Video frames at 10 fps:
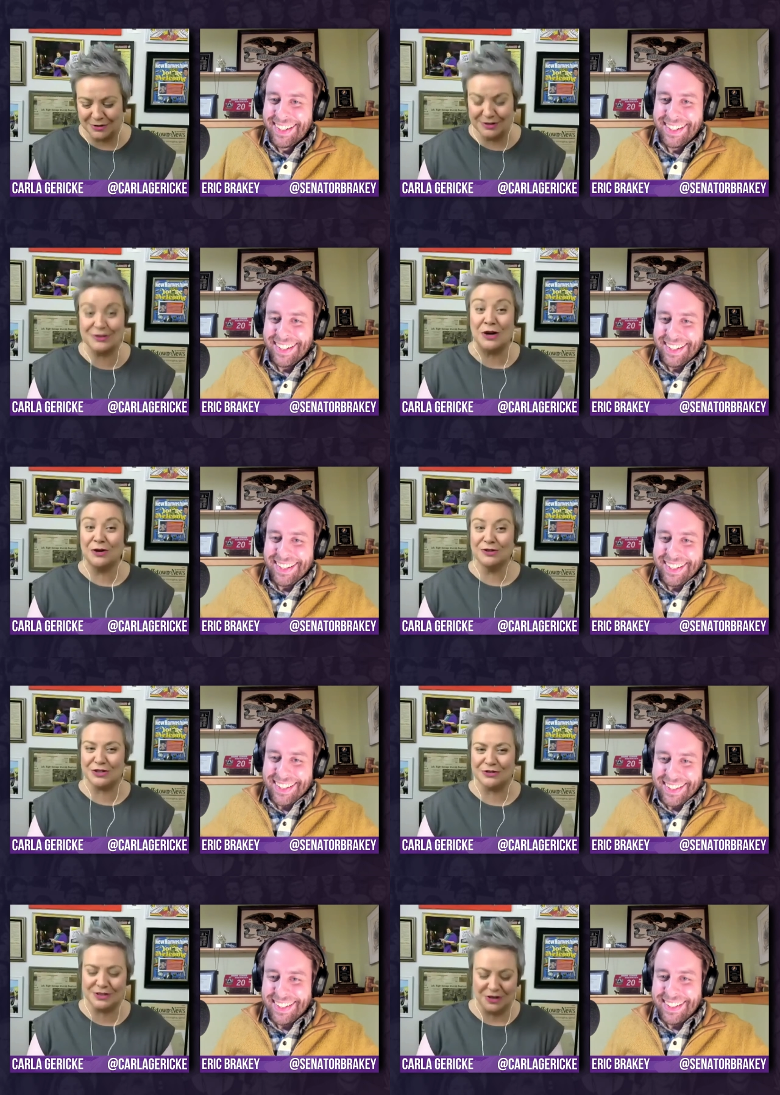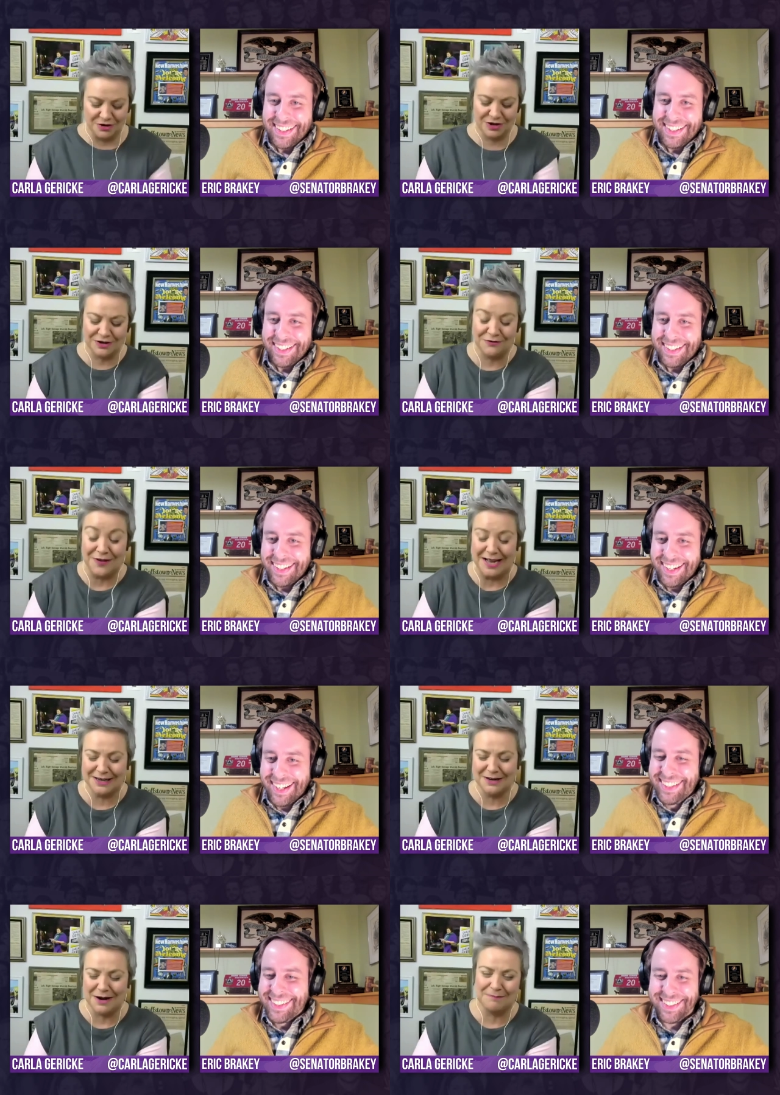Speaker 1: called "Told You So." You can find
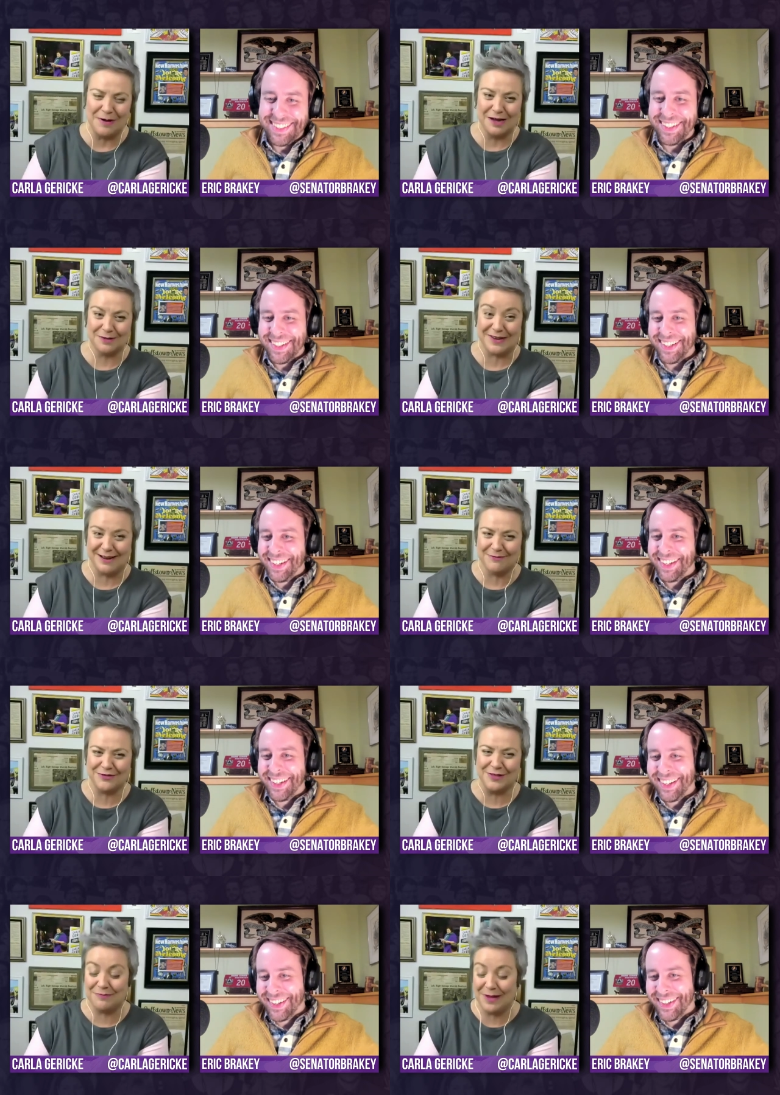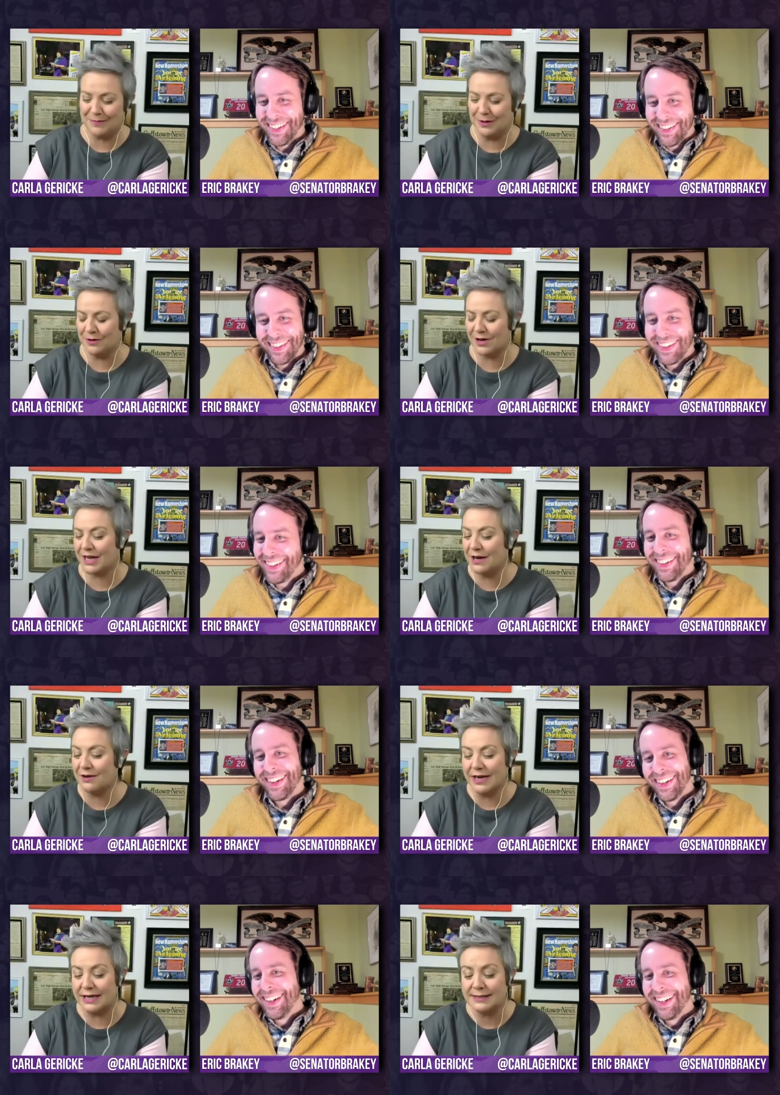it on Podbean for the people who are
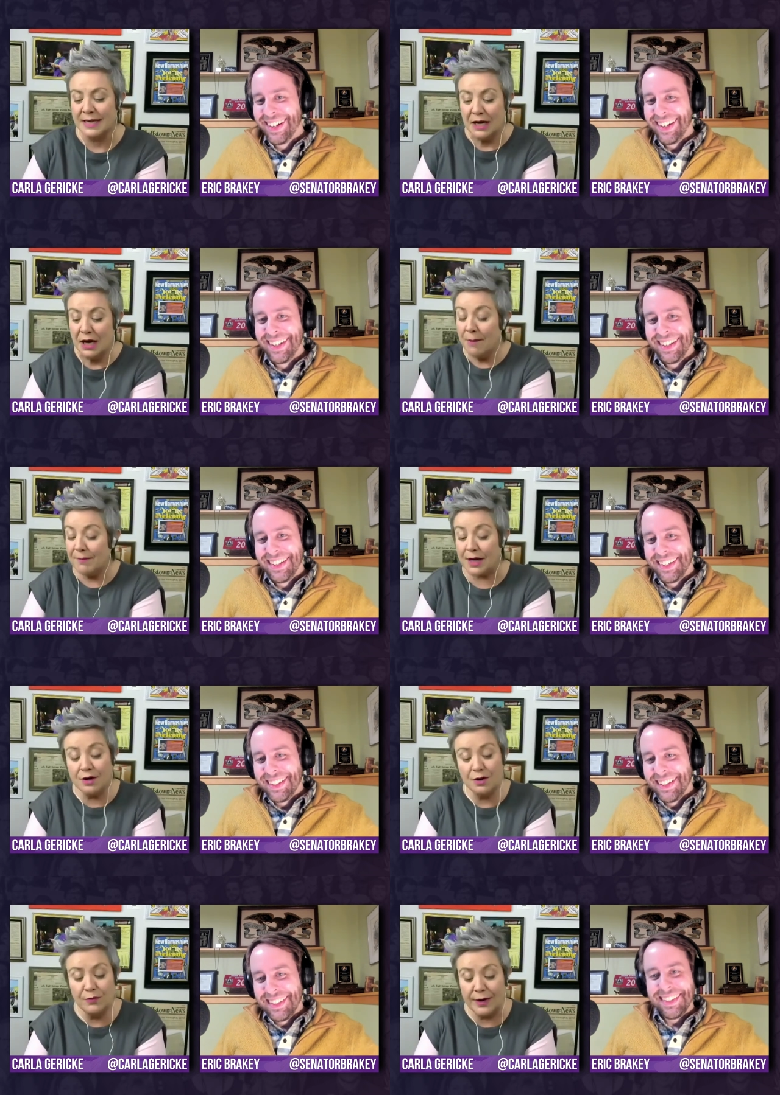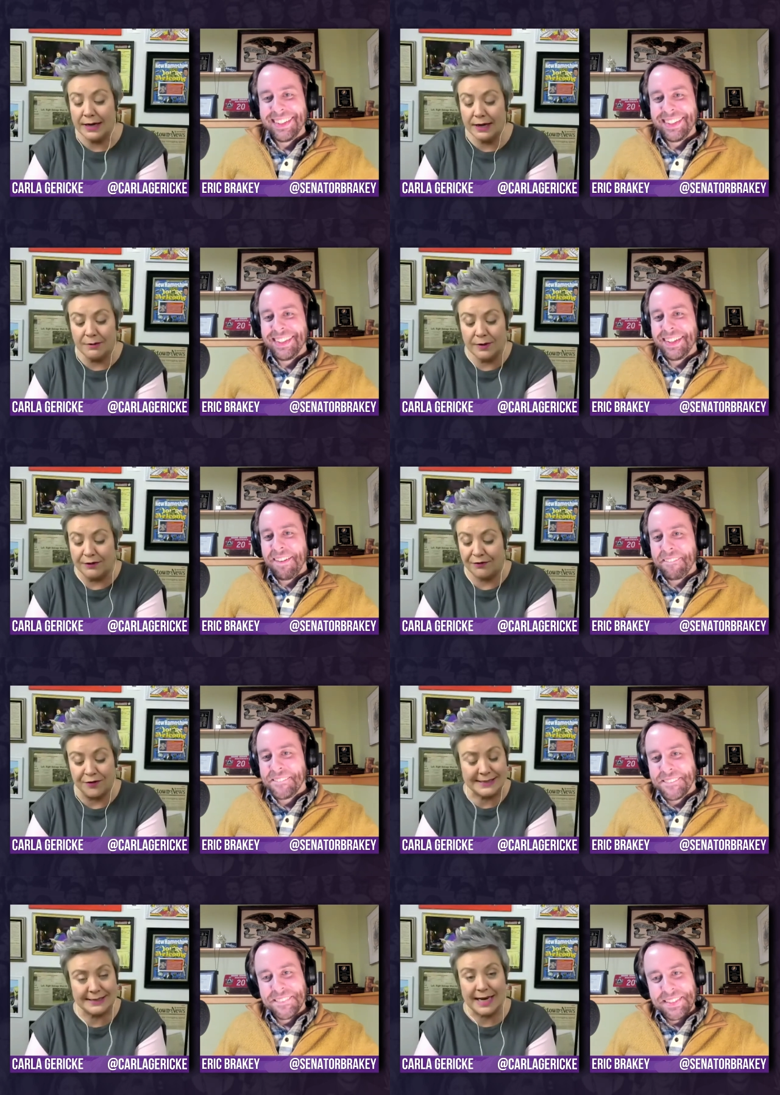curious. But you know, we, we
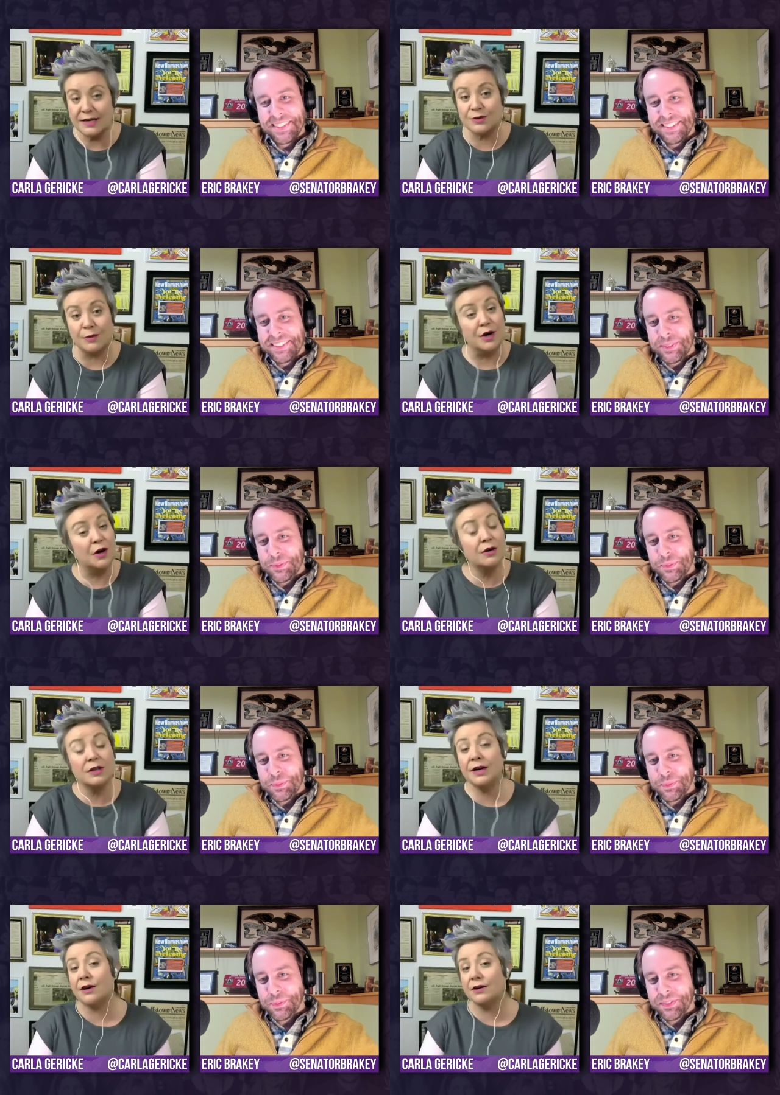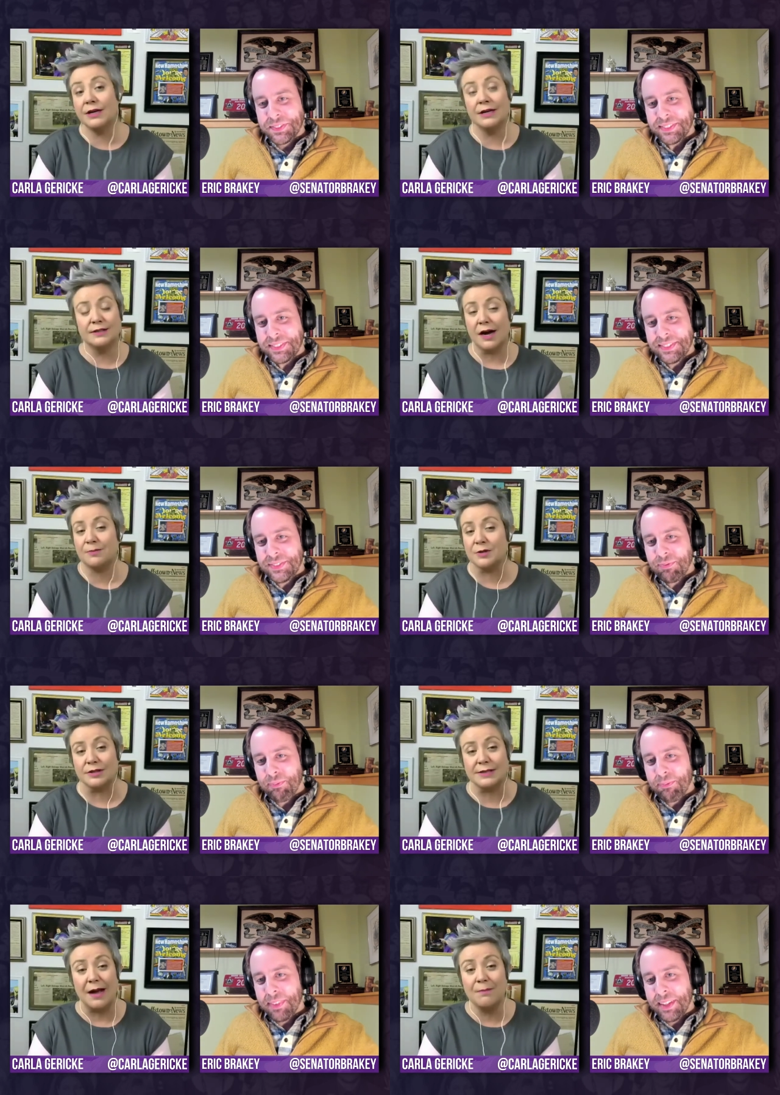Free Staters were early early
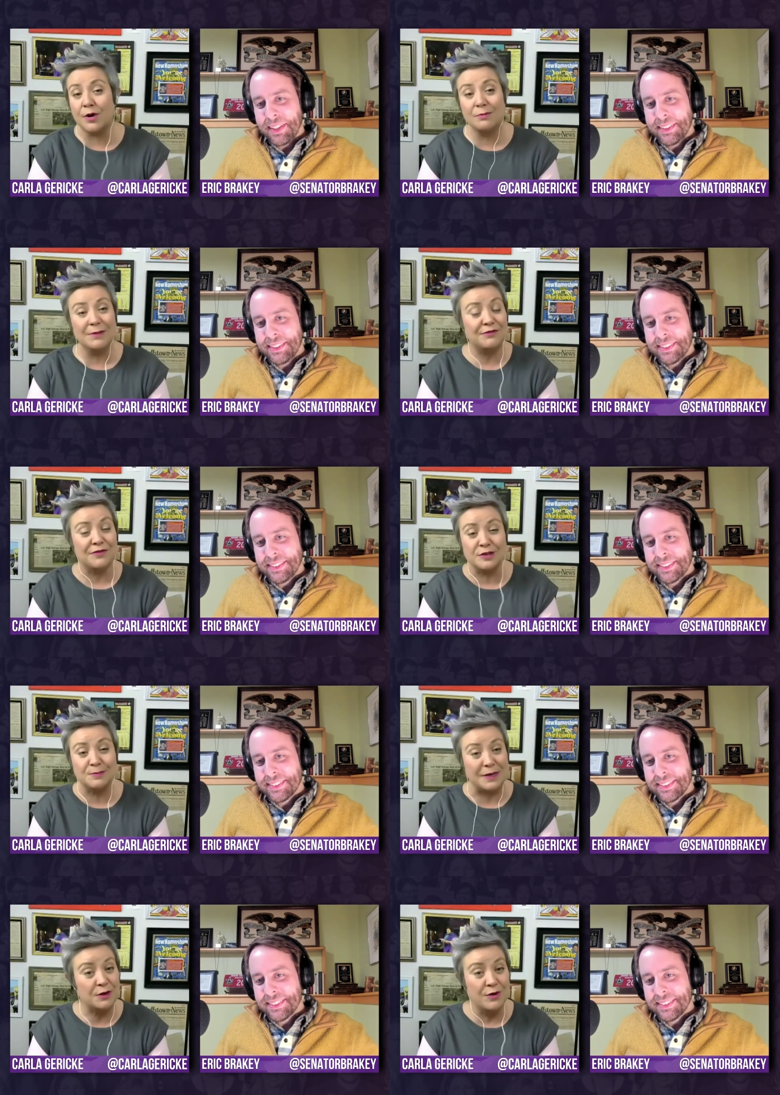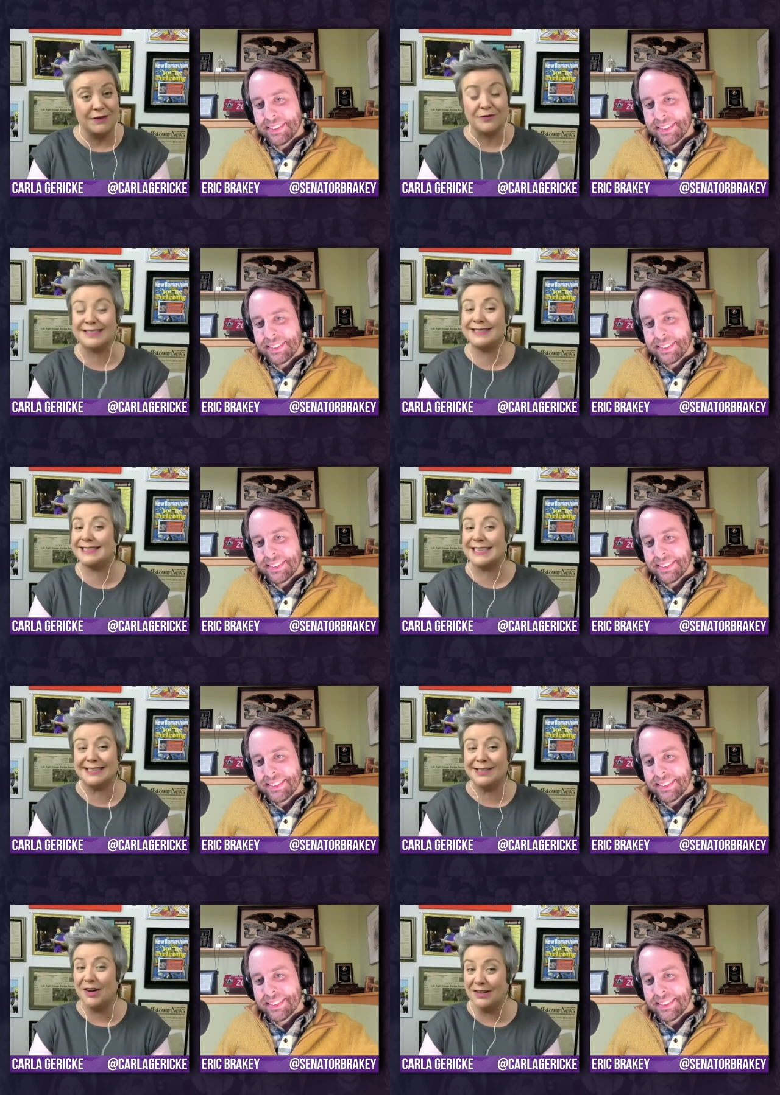adopters. I bought my first Bitcoin for six
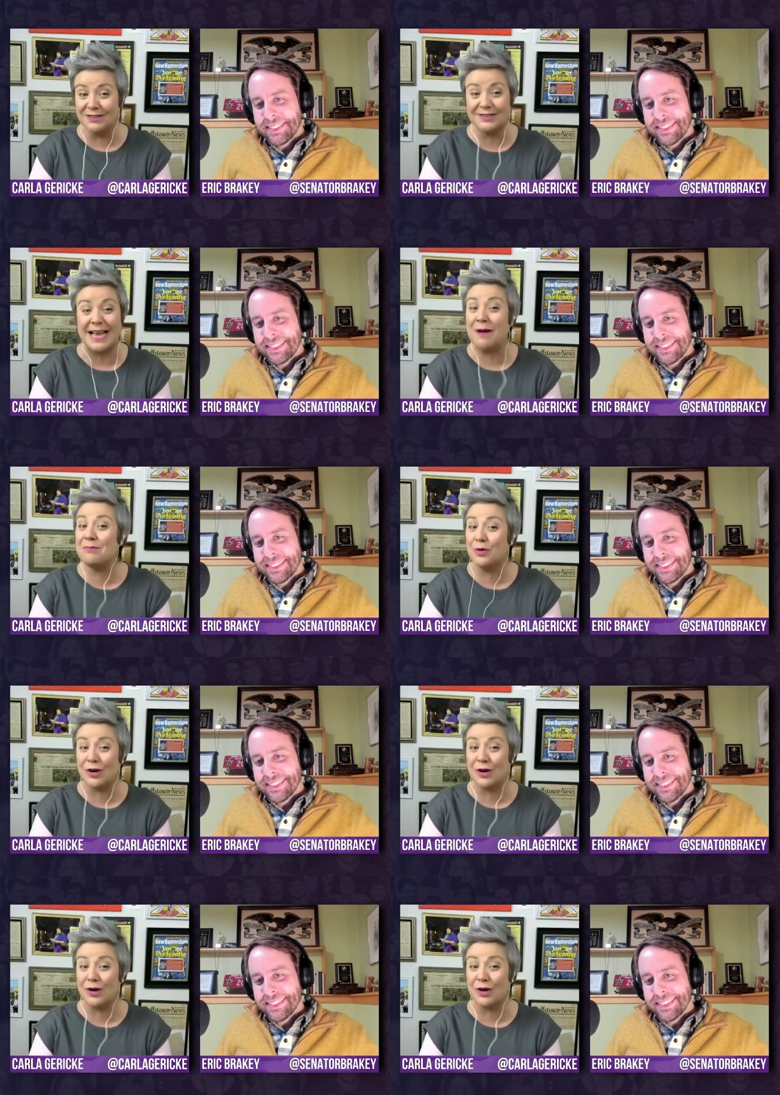dollars at